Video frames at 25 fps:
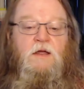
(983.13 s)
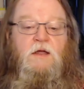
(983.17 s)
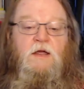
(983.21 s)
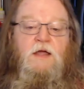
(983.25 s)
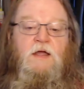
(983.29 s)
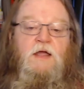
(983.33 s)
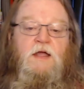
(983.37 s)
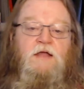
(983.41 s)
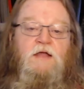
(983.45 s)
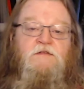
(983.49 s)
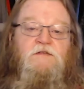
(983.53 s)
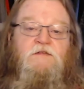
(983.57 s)

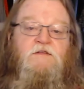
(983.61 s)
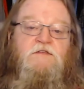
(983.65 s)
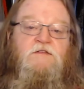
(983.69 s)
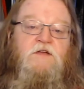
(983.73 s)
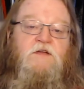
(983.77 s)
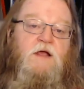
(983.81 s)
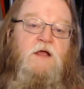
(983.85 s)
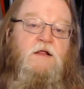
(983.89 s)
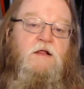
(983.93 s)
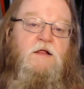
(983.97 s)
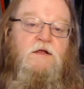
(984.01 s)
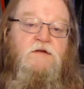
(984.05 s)
it's a
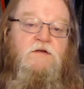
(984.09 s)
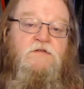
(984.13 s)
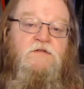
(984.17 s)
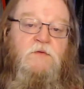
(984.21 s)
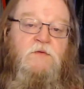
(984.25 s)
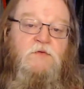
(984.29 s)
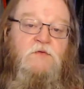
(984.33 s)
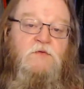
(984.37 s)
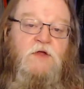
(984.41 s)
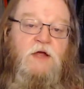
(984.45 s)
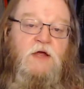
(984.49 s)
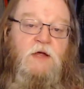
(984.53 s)
challenge
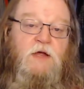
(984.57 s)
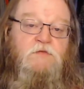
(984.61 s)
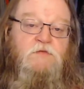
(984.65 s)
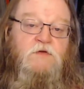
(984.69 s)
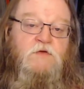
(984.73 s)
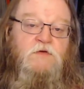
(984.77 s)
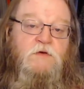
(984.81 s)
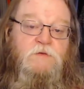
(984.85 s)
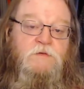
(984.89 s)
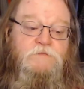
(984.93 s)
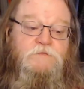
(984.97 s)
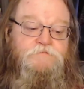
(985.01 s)
sometimes.
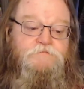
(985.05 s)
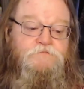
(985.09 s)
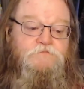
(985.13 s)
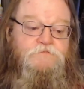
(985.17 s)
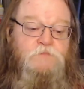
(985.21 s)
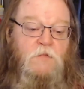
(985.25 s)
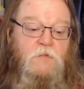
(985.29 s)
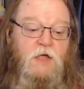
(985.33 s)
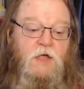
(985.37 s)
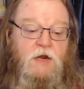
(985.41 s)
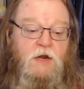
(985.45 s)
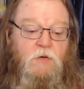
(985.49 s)

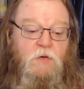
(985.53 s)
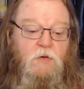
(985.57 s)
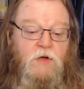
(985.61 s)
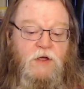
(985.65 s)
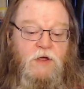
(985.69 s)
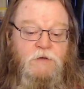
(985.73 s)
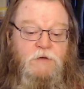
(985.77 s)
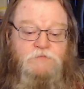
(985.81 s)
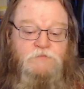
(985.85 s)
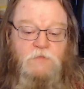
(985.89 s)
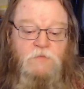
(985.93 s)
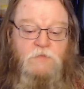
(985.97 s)

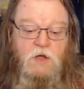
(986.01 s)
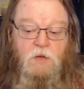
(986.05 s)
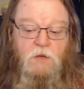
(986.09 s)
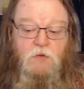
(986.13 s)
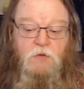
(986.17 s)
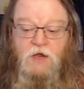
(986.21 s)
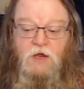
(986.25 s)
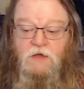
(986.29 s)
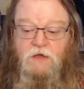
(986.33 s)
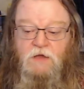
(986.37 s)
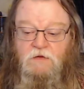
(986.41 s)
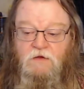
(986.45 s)
Anyway, I'm going
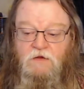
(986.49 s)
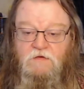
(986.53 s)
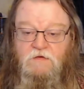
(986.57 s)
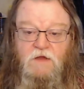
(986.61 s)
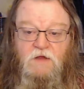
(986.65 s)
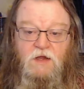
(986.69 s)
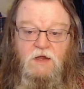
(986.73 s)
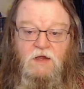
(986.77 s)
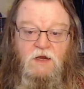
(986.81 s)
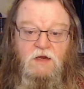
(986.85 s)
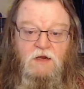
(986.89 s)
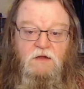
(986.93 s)
to end this
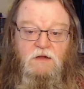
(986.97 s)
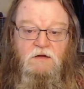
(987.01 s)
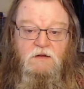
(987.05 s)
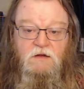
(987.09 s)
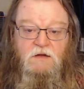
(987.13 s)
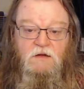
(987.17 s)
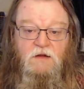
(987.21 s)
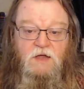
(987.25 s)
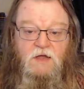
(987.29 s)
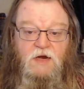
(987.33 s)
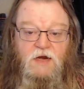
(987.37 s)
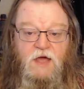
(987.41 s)
thing
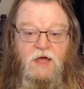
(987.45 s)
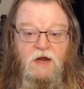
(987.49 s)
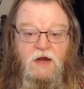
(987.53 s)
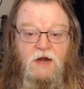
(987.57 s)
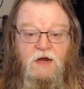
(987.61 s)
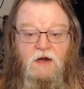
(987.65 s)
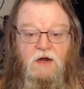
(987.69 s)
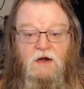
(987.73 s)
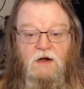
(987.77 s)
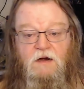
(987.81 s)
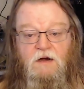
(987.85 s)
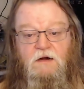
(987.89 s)
and get out of
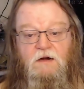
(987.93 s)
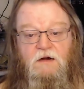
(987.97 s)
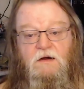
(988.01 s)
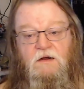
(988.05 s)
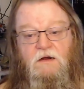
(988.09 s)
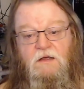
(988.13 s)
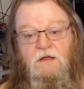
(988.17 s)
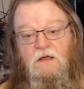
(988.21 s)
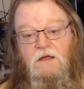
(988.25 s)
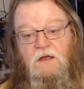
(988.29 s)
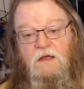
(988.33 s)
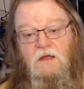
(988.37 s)
here
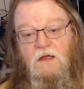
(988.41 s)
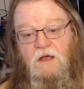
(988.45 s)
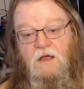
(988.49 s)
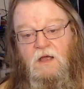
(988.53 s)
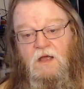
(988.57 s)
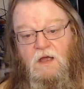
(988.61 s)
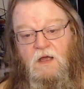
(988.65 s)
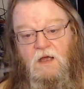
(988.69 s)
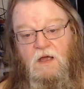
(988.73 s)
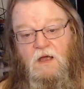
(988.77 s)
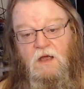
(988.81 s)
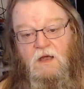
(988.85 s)

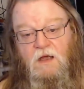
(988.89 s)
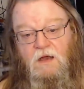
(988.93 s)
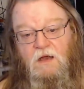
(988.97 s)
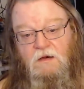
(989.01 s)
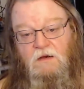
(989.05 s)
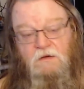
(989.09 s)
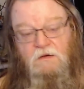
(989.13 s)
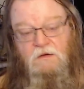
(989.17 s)
and